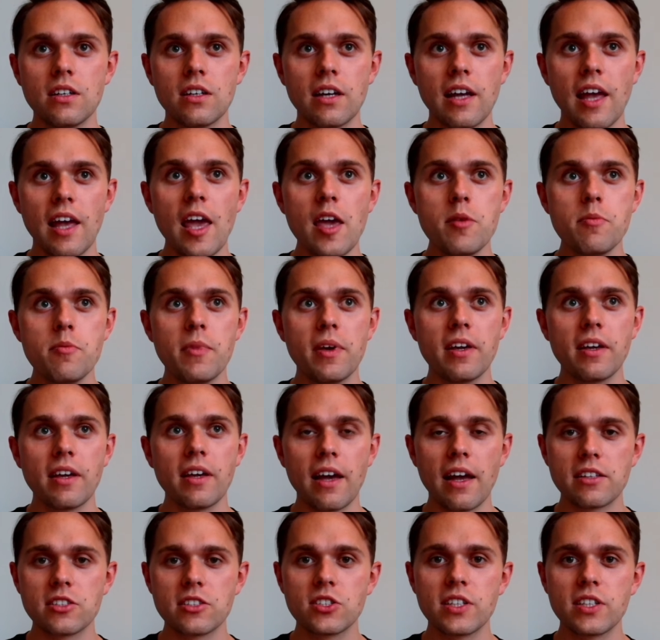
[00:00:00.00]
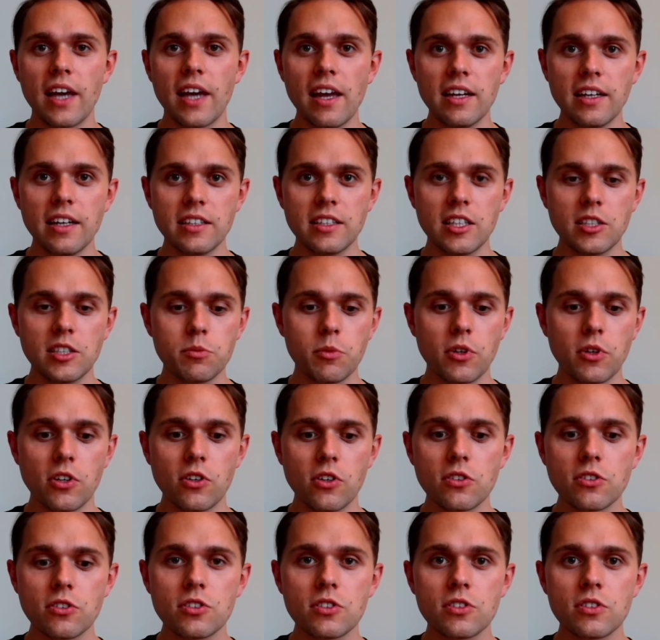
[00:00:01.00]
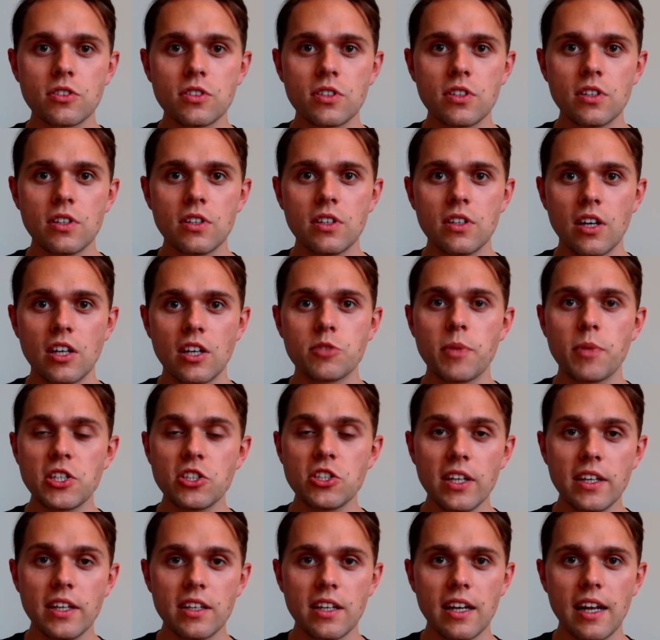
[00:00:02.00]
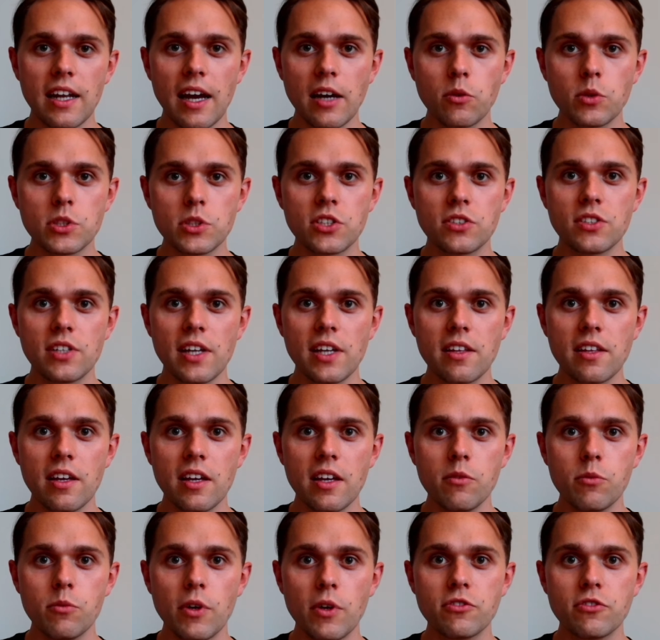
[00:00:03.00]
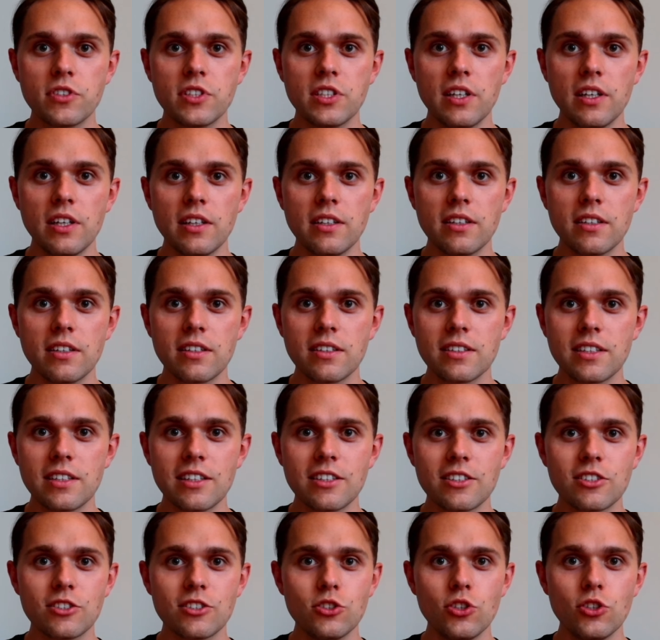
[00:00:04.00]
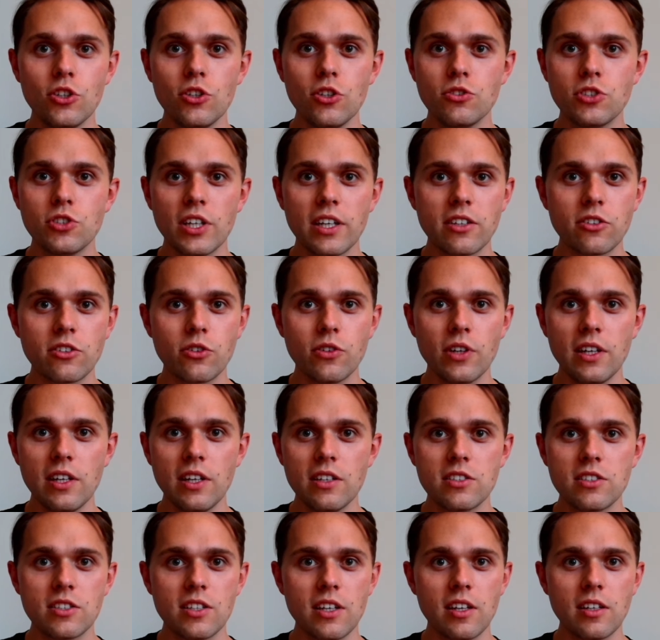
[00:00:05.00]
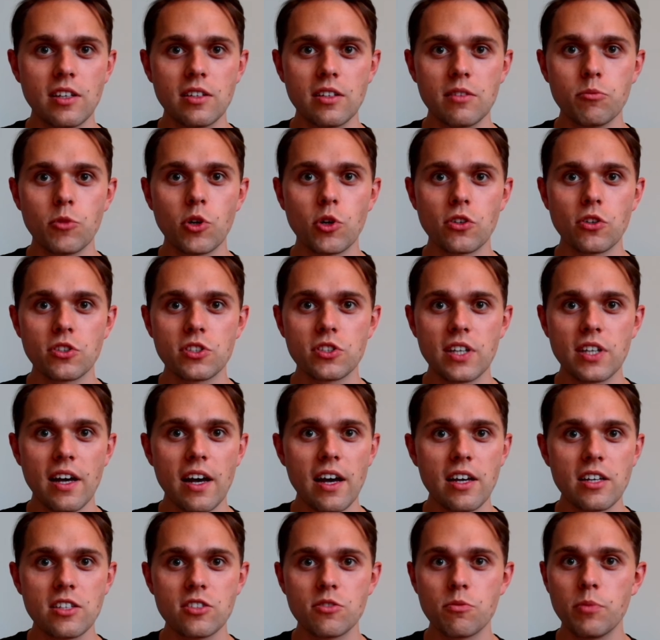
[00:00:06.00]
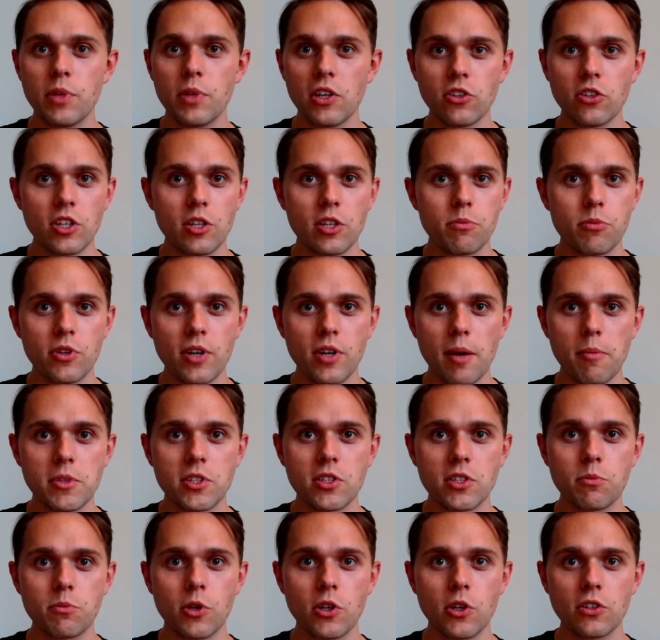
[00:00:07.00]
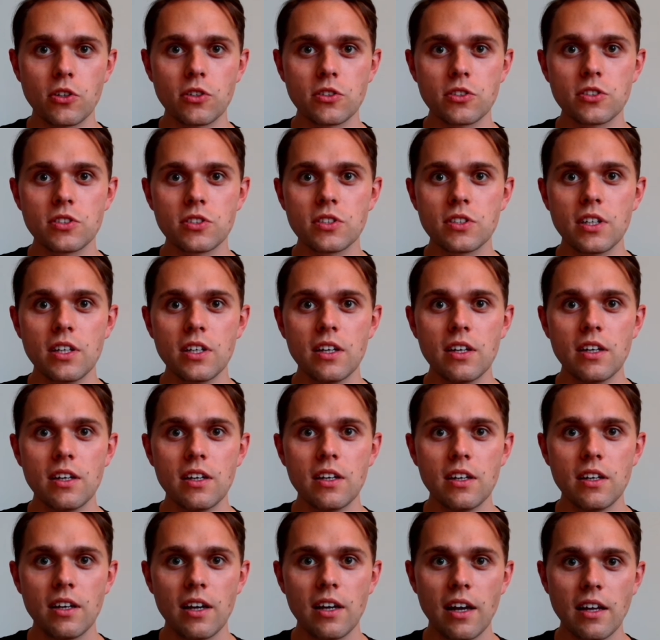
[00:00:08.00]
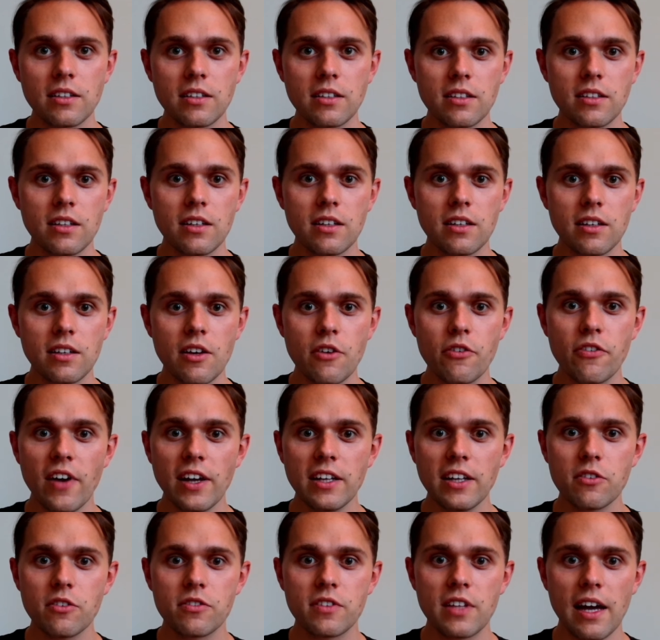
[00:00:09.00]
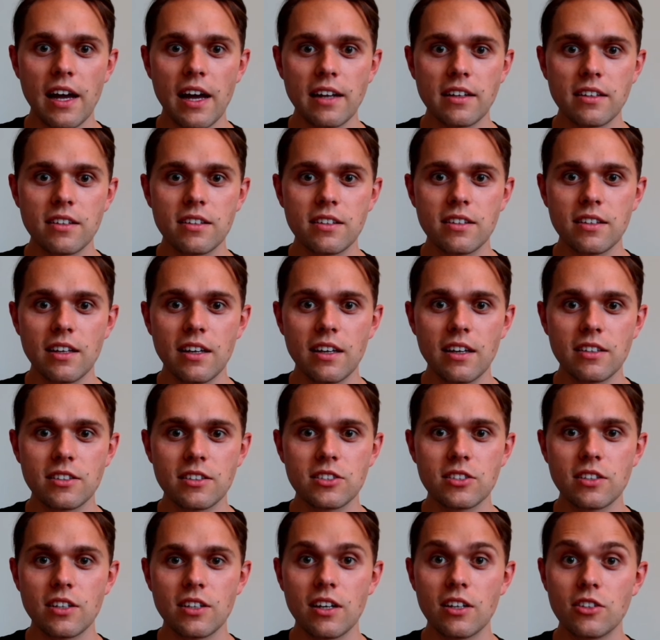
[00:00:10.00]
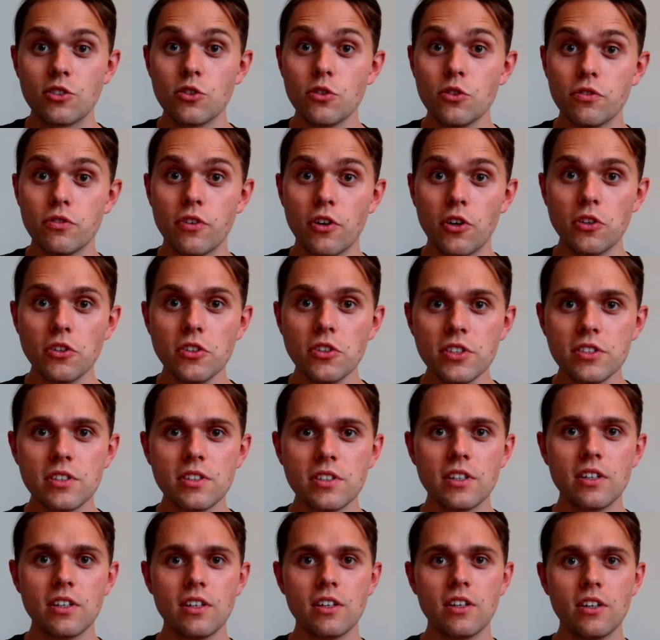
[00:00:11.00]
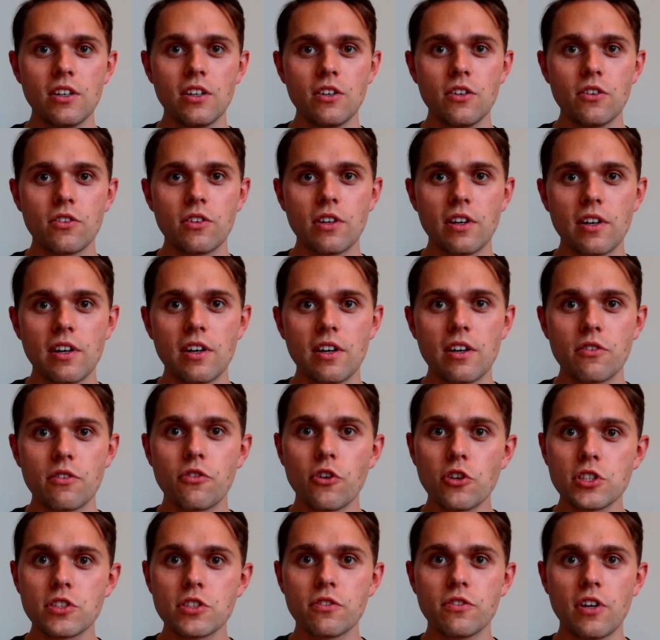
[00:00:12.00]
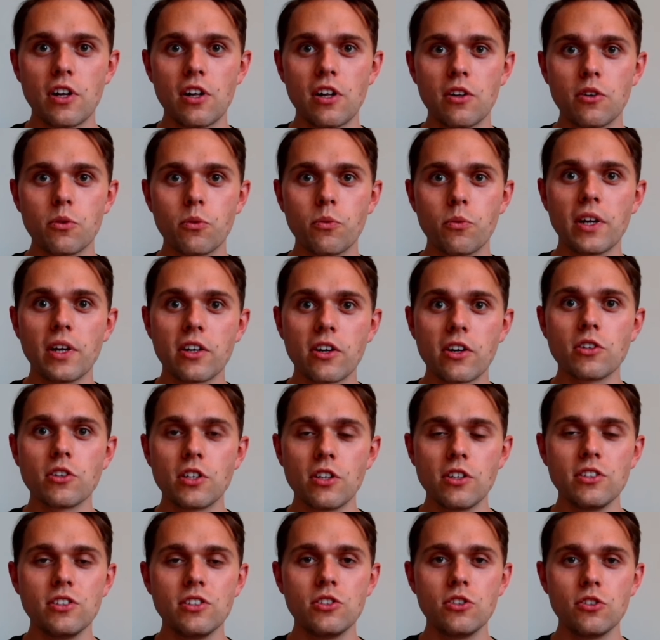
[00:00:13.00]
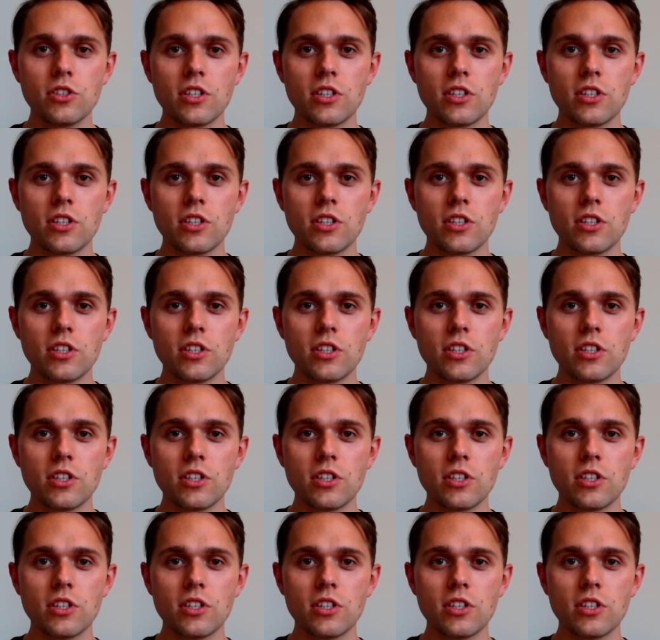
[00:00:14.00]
aiming at scaling these models. Especially in the language setting, we've seen this huge increase in model size, billion parameter models. And the effect of that is twofold. First of all, we are going to use a